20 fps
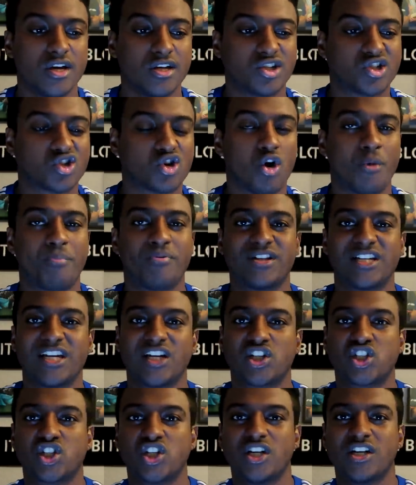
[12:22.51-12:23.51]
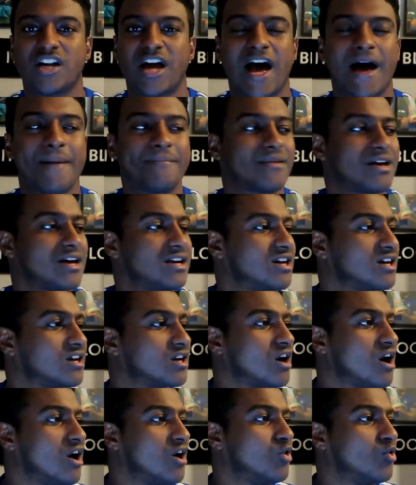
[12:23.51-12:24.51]
Score prediction, I'm going to
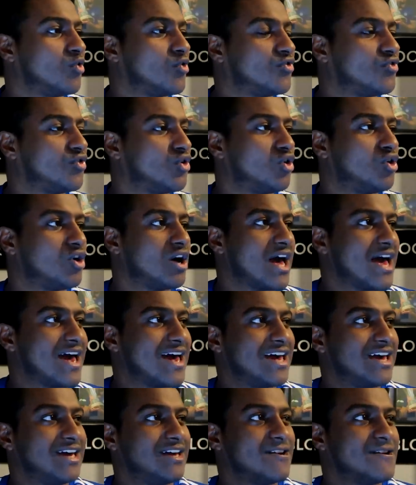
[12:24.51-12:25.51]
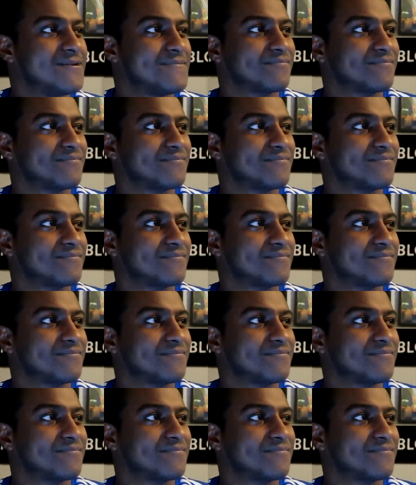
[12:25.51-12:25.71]
go for a...